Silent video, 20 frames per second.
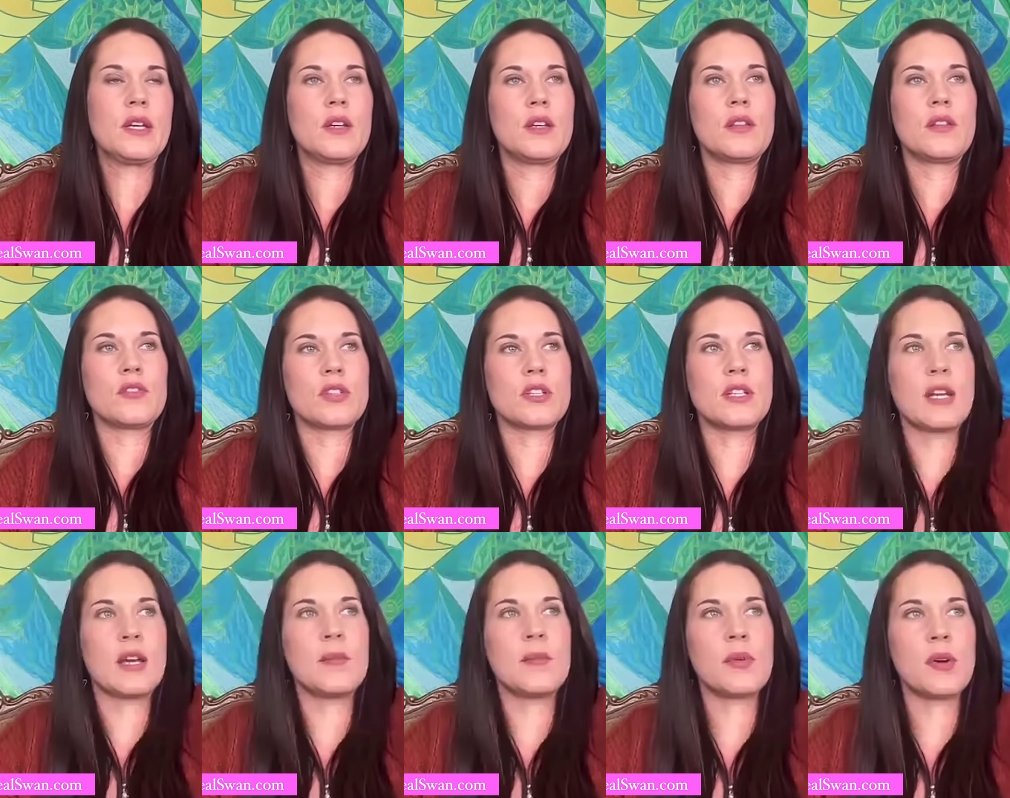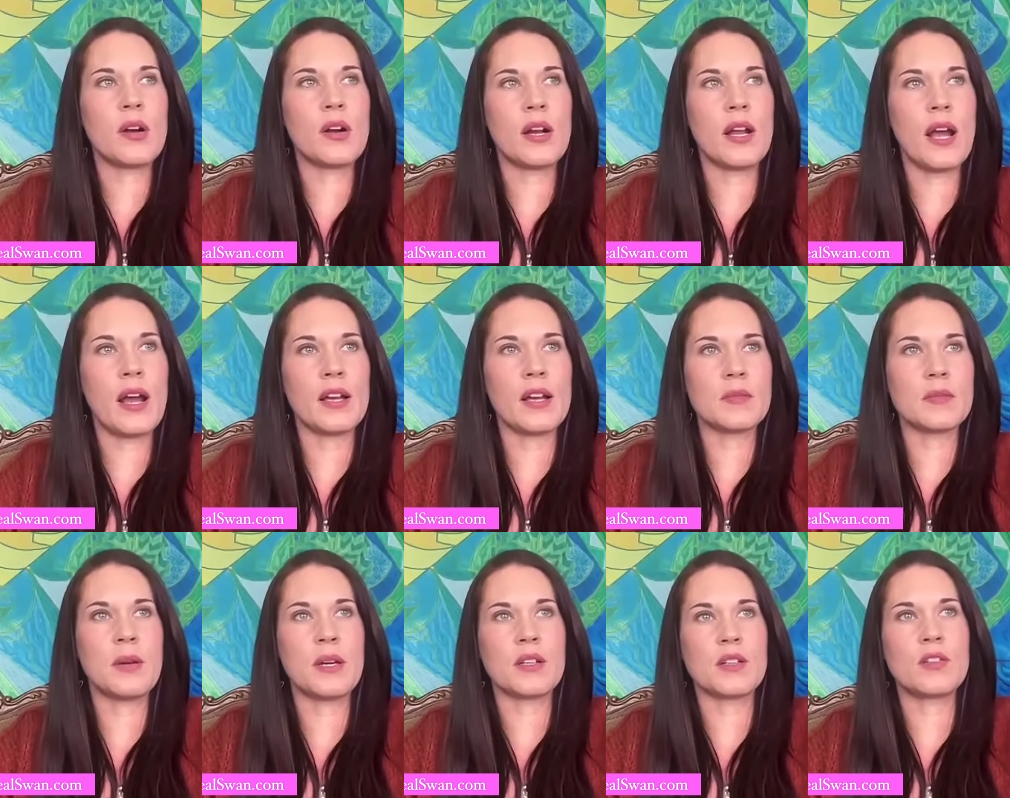There's a temporary
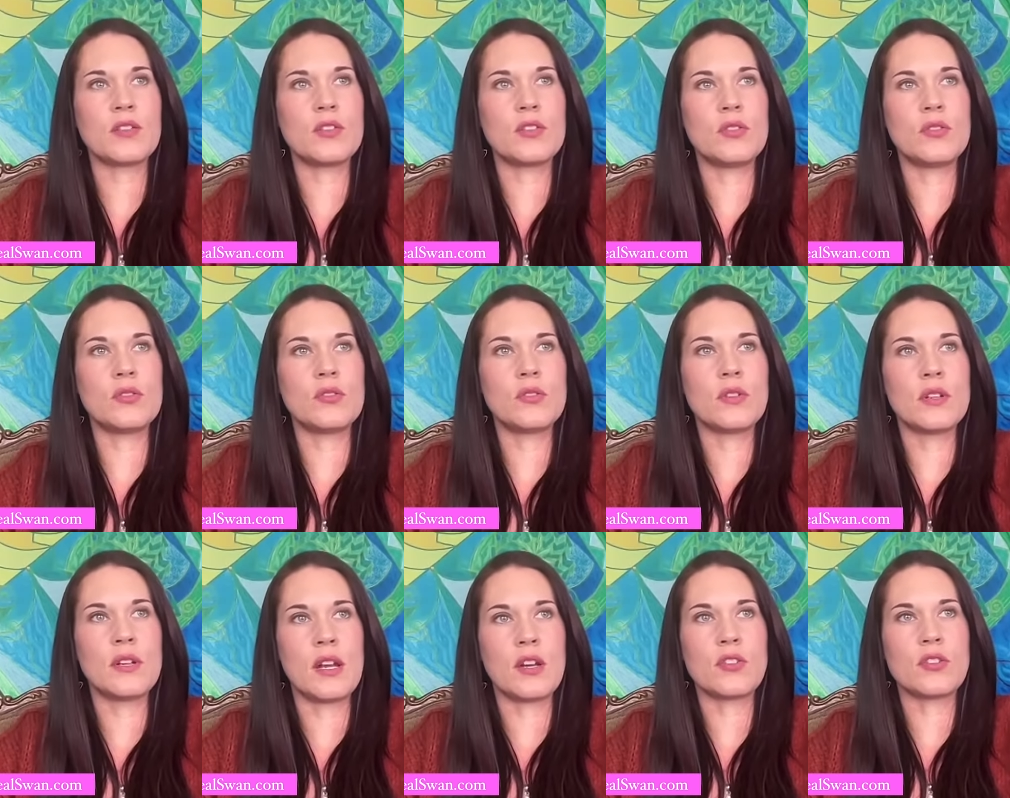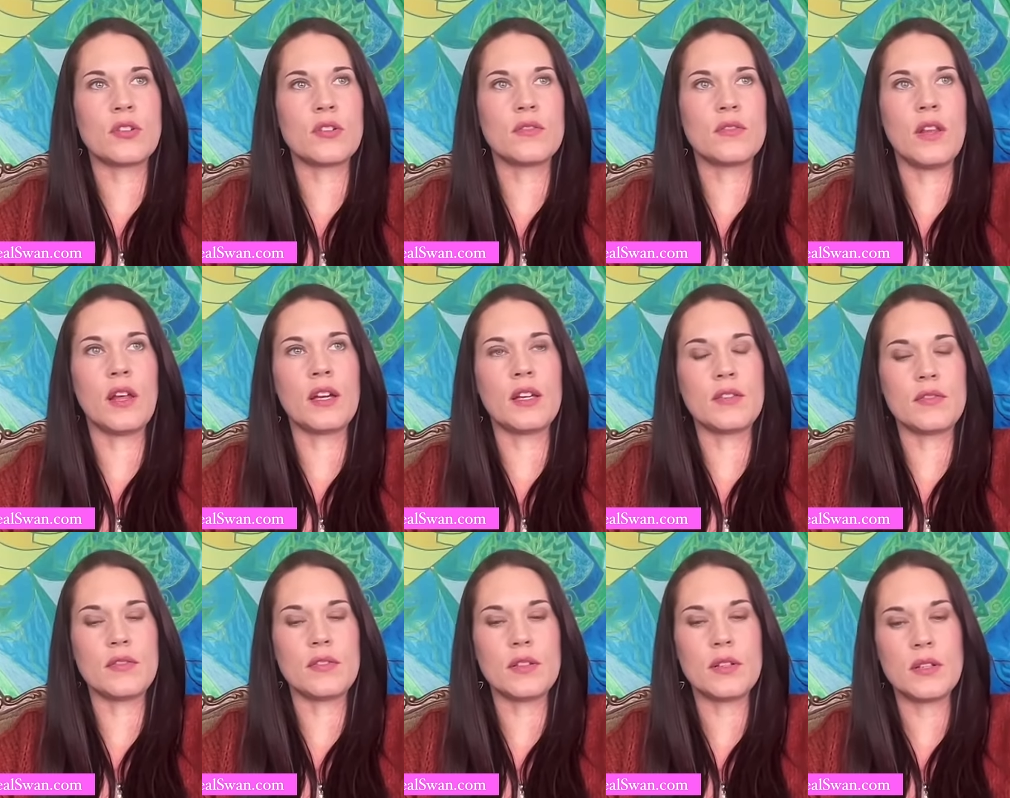aspect to the nature of
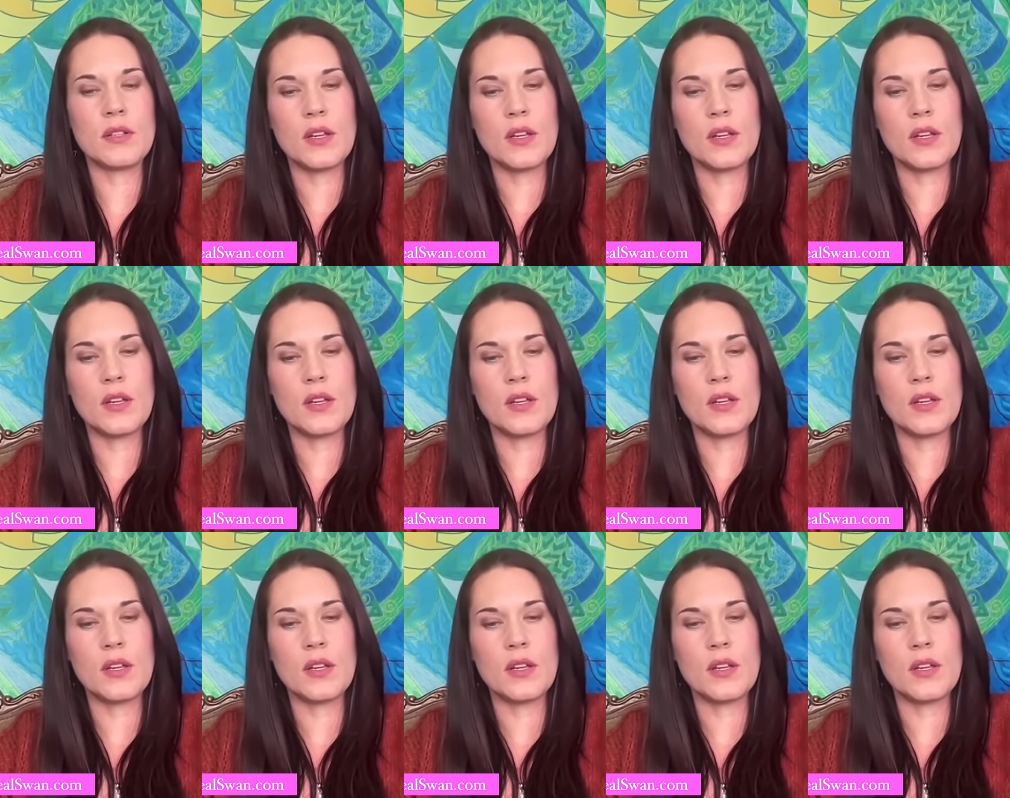life.